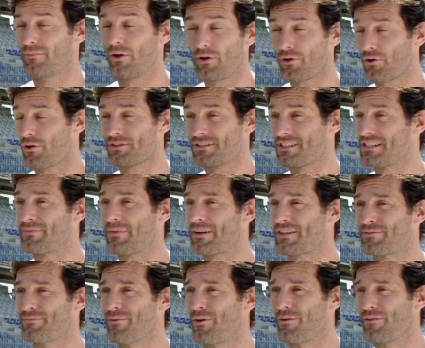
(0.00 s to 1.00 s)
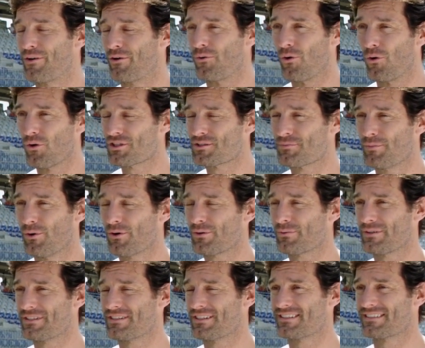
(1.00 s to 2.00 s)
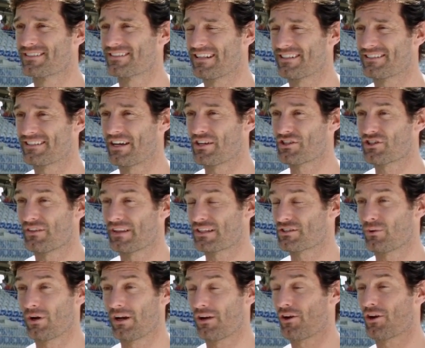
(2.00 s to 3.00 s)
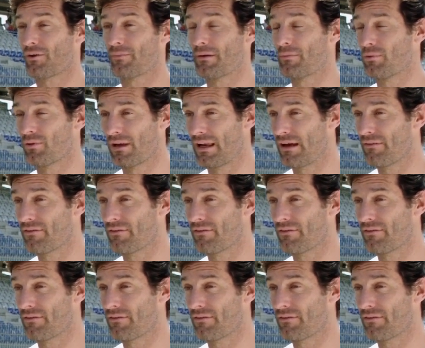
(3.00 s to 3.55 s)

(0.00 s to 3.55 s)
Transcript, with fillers: motocross is much more of a raw sport, which is sensational. That's why a lot of people